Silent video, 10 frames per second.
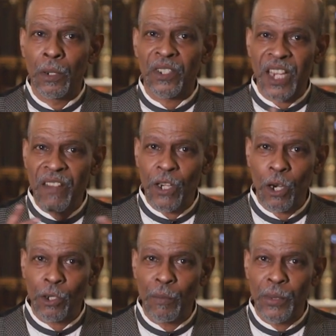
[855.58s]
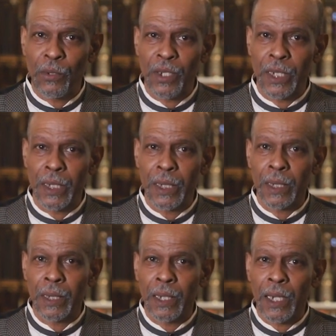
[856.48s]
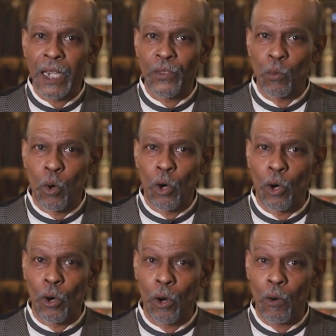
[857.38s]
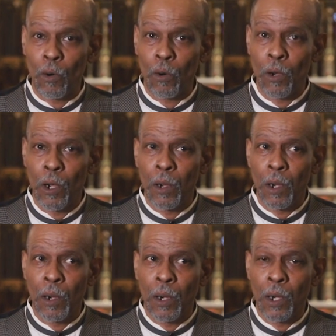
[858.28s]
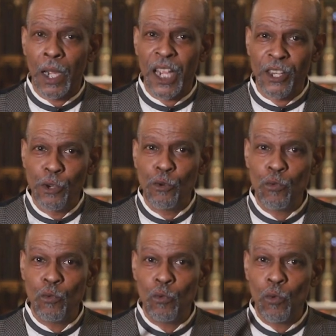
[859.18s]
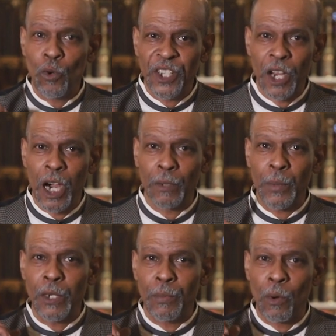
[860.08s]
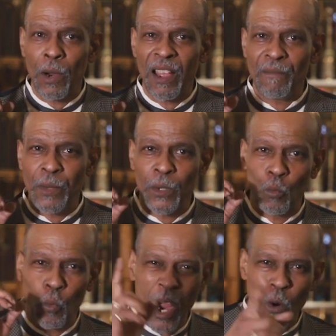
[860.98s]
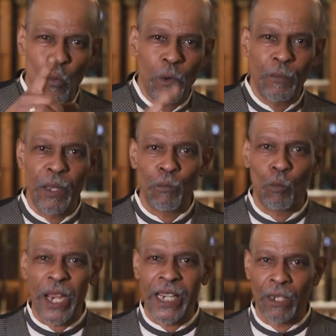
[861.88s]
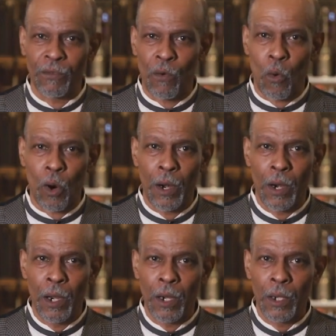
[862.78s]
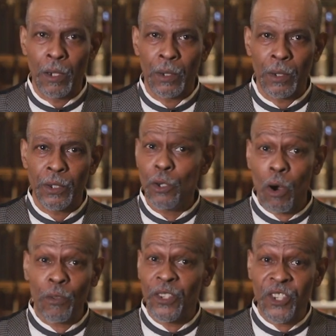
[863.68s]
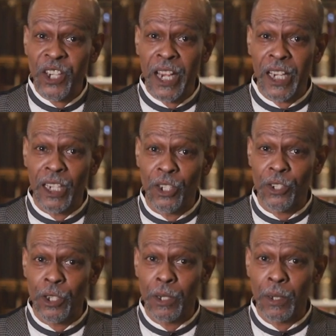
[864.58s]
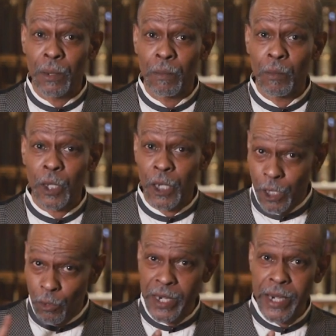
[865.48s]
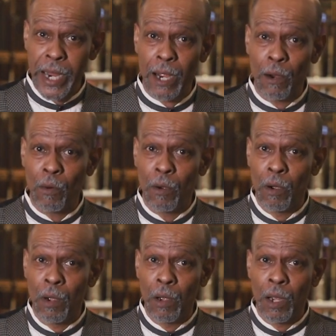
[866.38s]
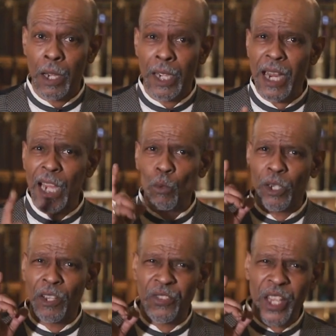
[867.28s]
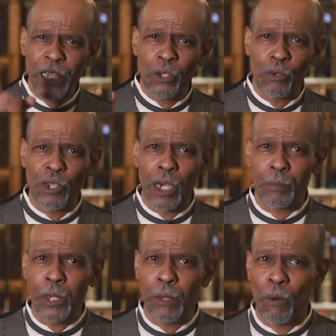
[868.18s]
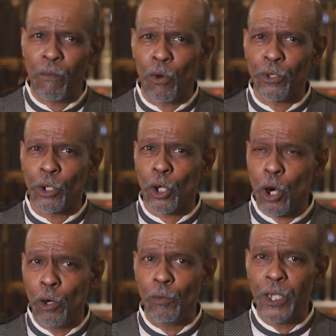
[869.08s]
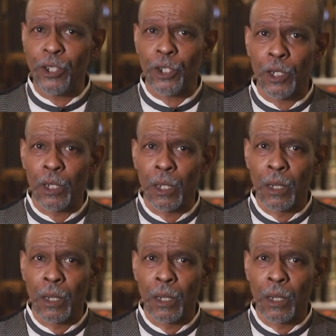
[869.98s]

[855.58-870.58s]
saving our community and the world, and you young people have been what we've been waiting for. You are the change here and now. And I want to thank you, young people, for your courage